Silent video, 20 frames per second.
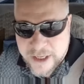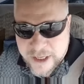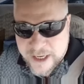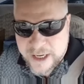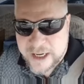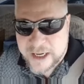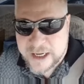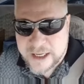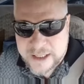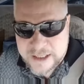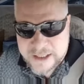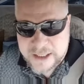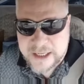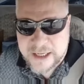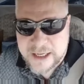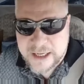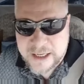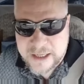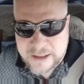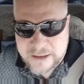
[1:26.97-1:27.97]
and
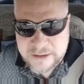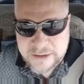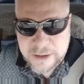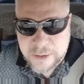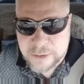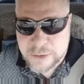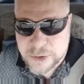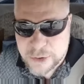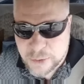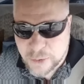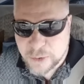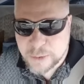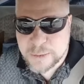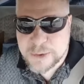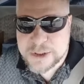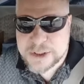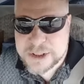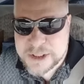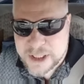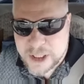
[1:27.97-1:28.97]
uh, it, the door
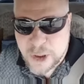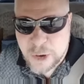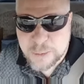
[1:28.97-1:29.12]
wouldn't stay